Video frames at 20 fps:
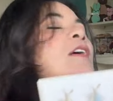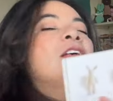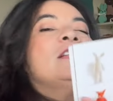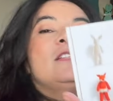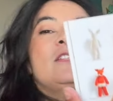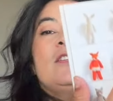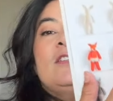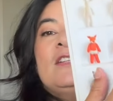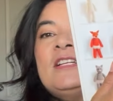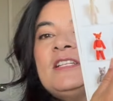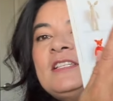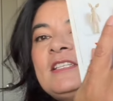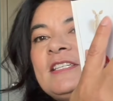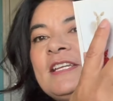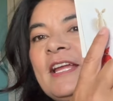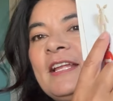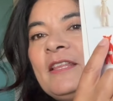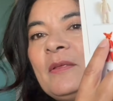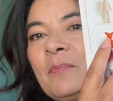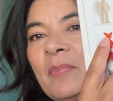So let's
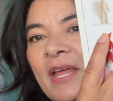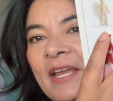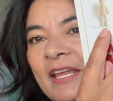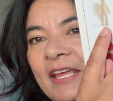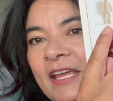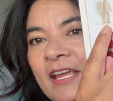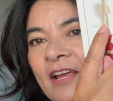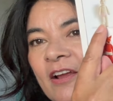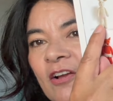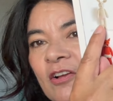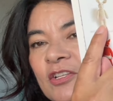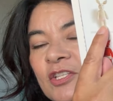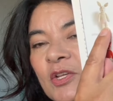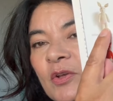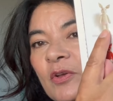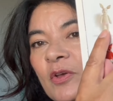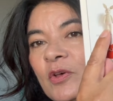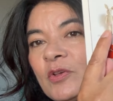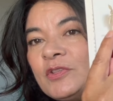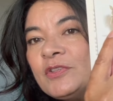take the bunny here. So
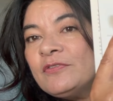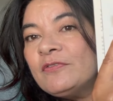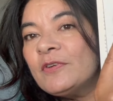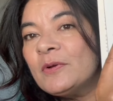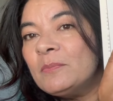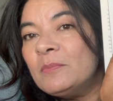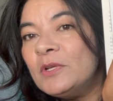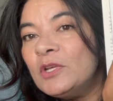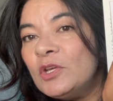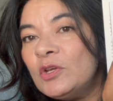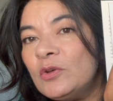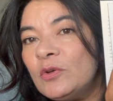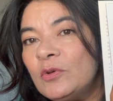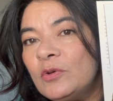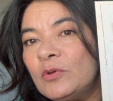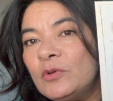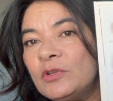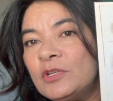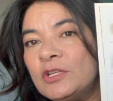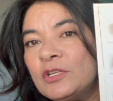it goes from
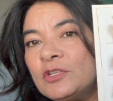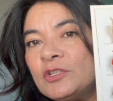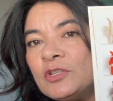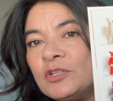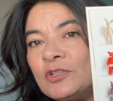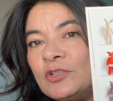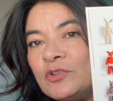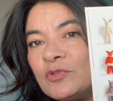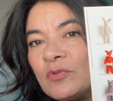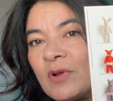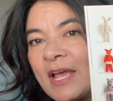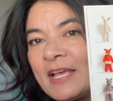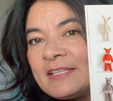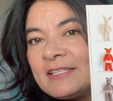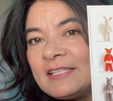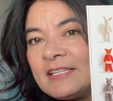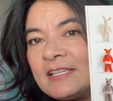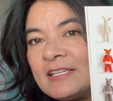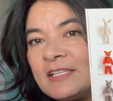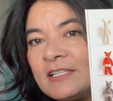nude to
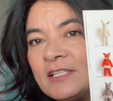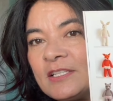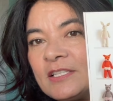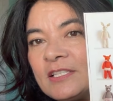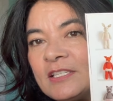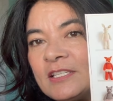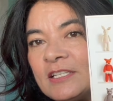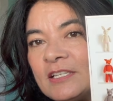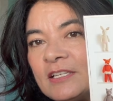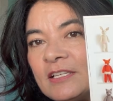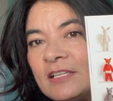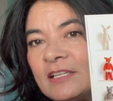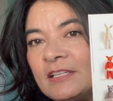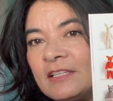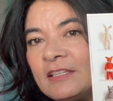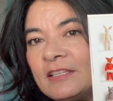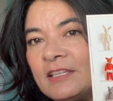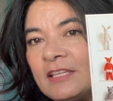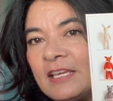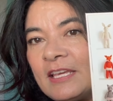dresses to
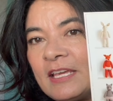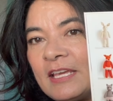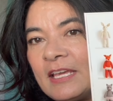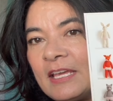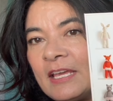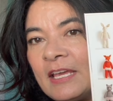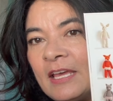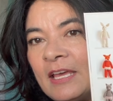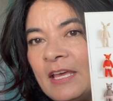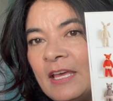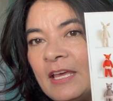the